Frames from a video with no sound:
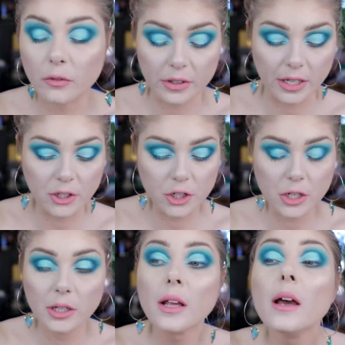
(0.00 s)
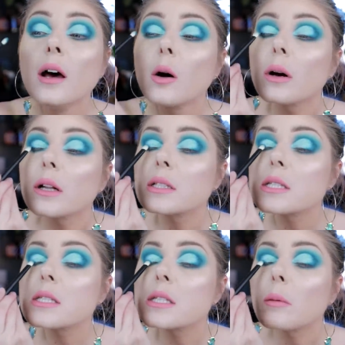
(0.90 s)
of attention when it's
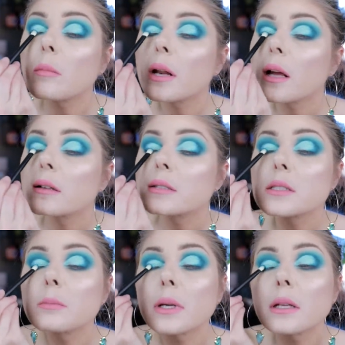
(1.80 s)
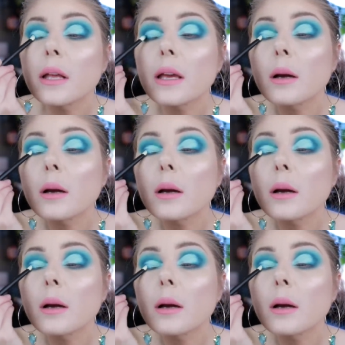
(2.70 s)
somebody else's big day.